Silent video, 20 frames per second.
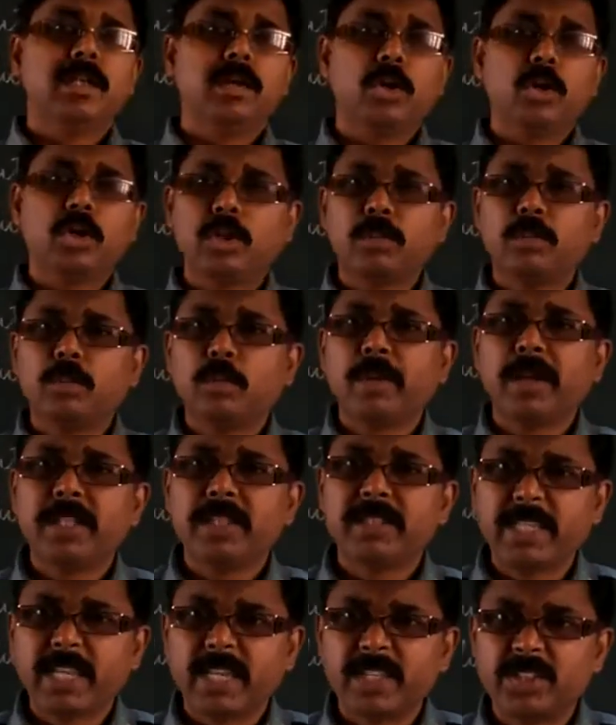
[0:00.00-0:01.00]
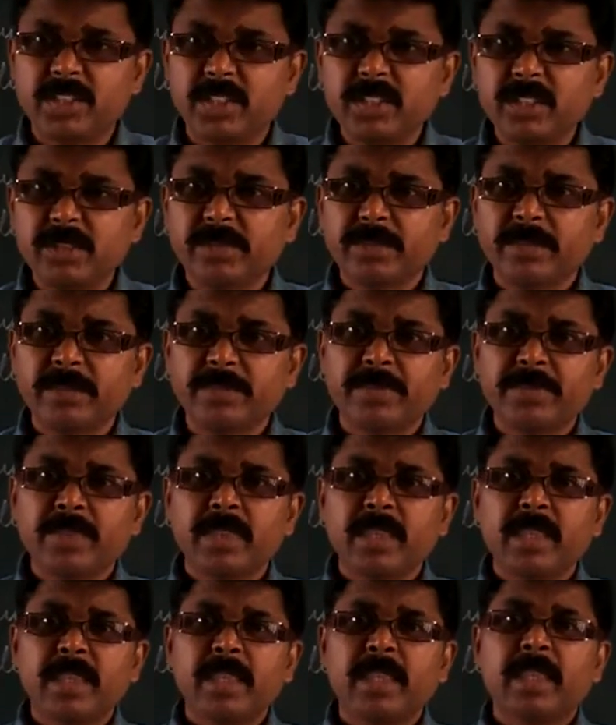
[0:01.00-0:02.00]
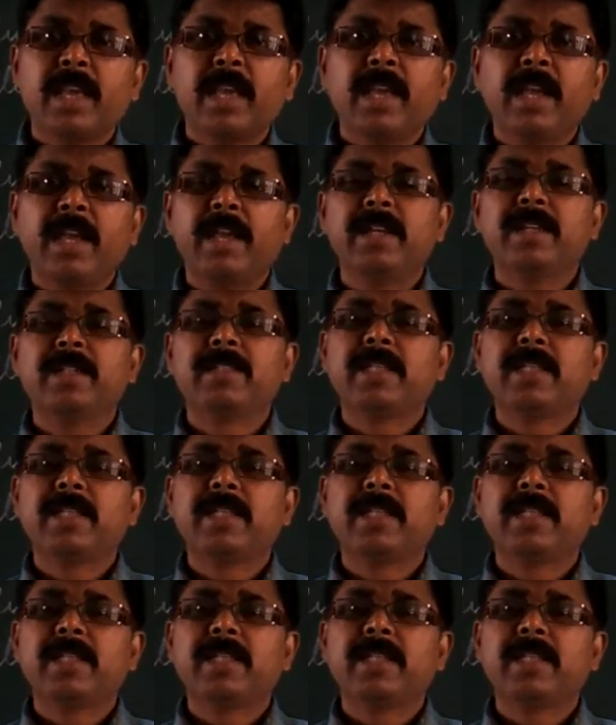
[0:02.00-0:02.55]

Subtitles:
automobile sector, and